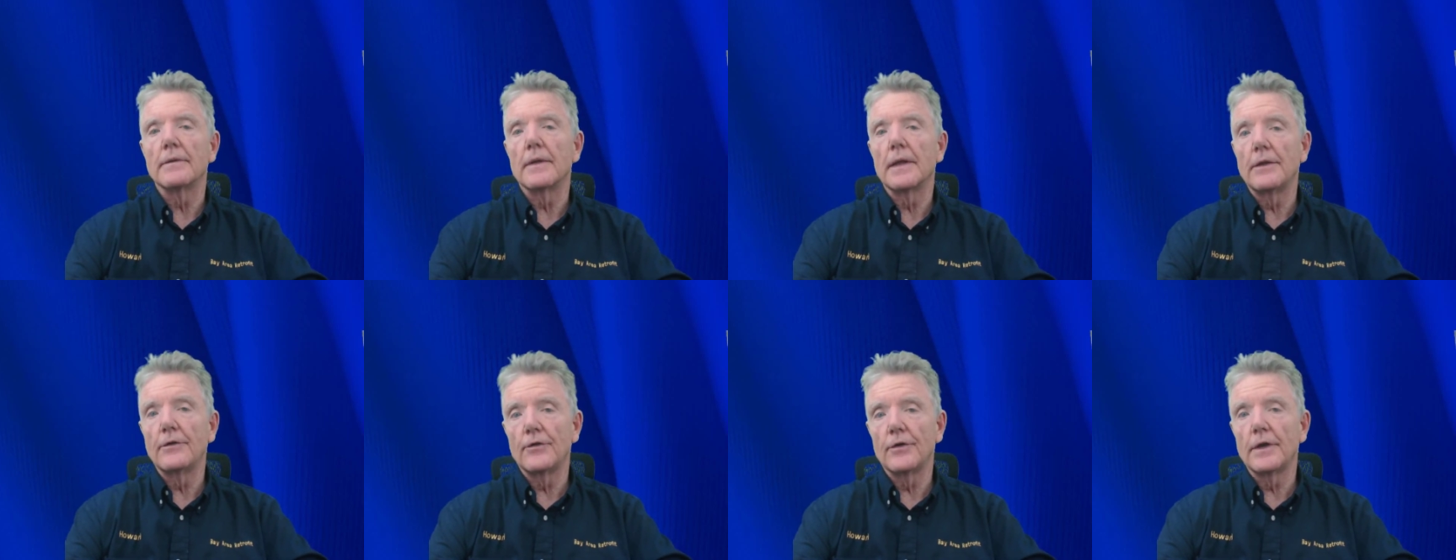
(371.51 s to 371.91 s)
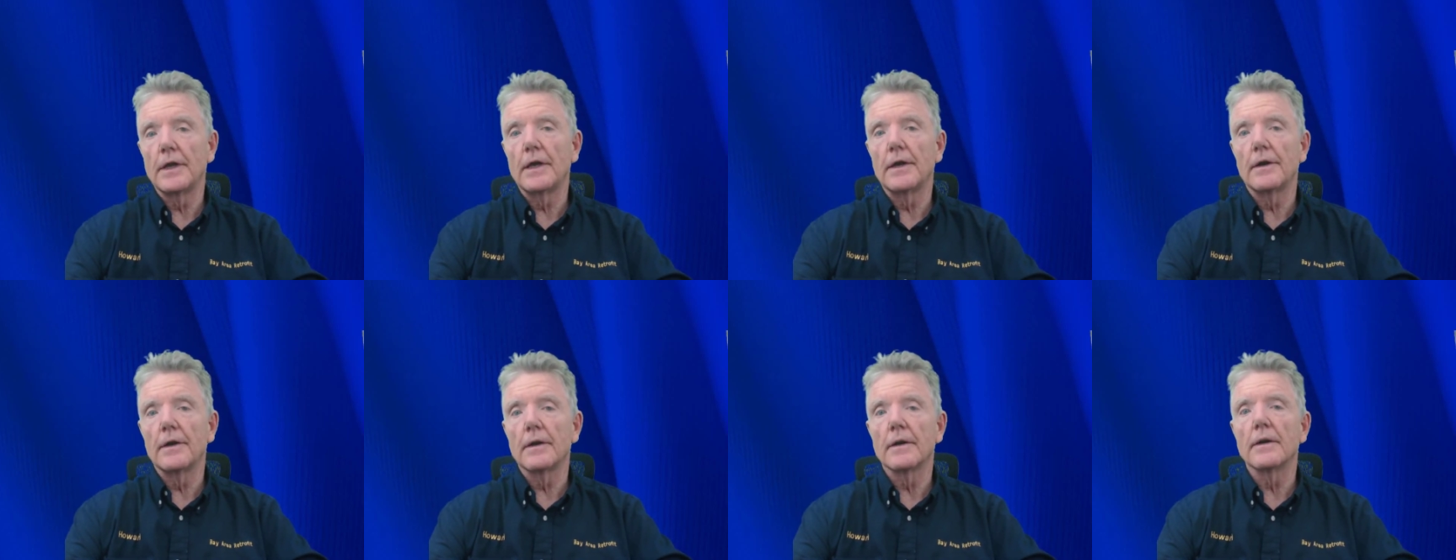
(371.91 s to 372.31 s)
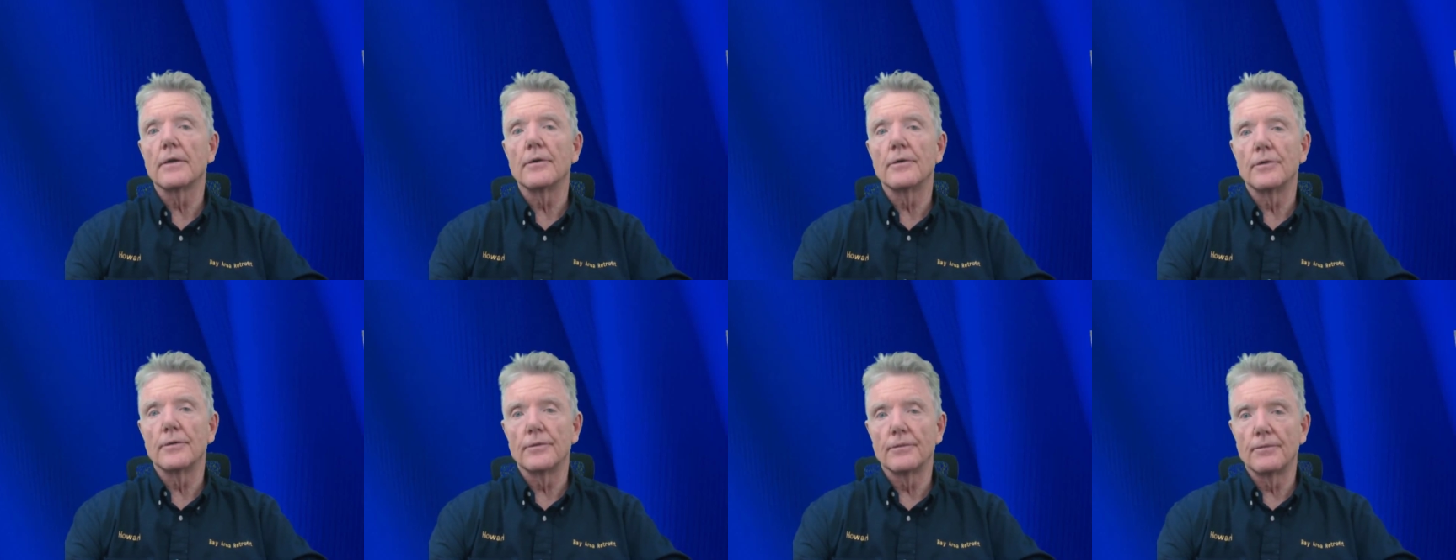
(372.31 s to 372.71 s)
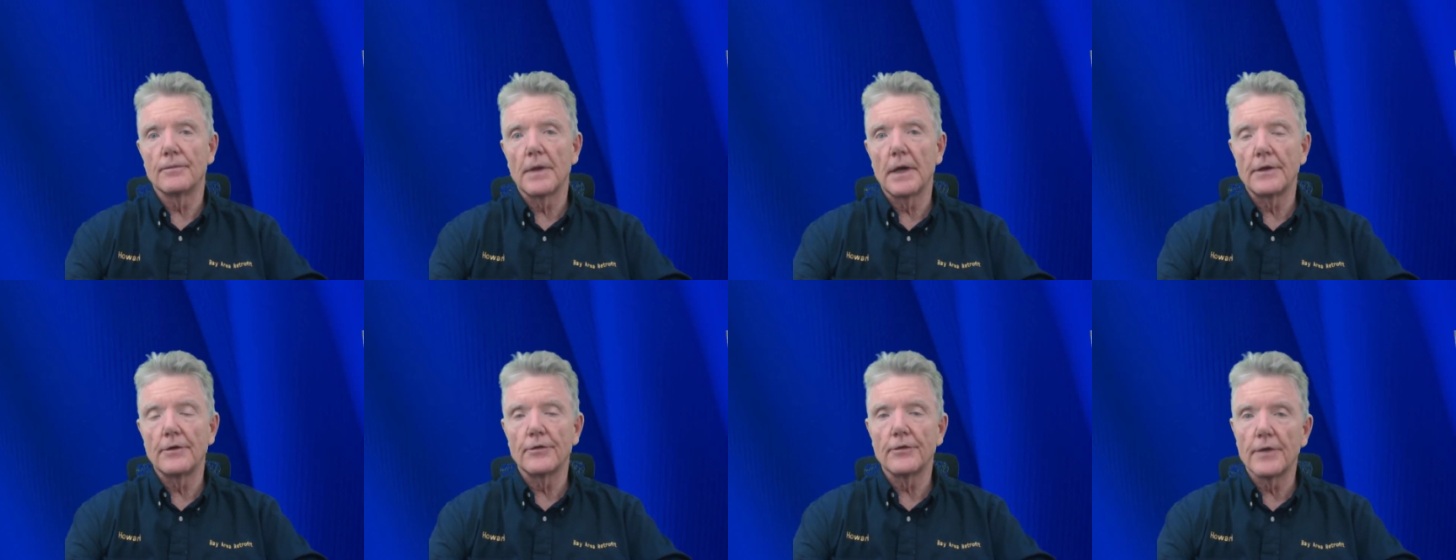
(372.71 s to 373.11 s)
engineer who
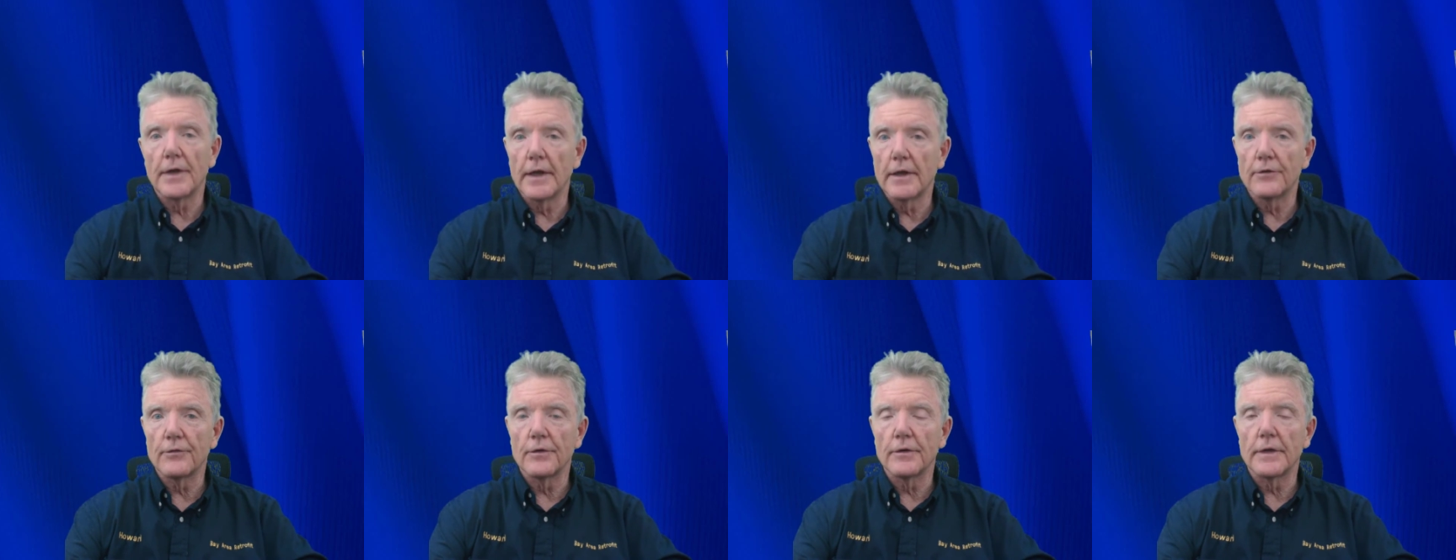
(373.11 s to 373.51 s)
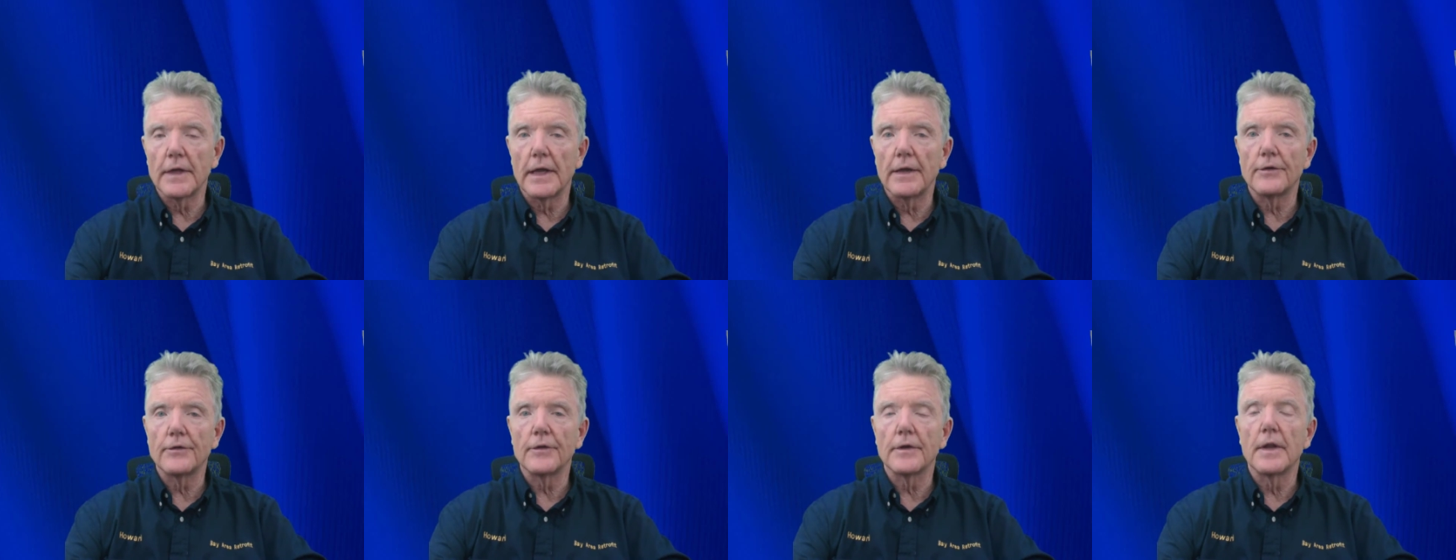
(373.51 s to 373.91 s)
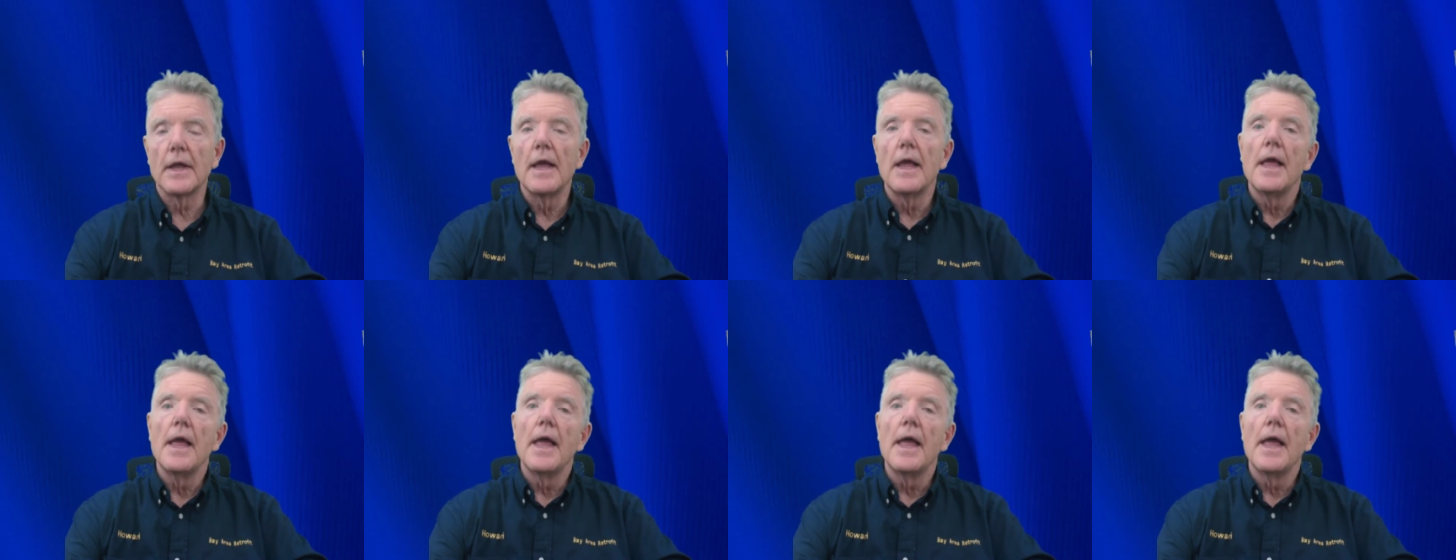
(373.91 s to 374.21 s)
understands rotation.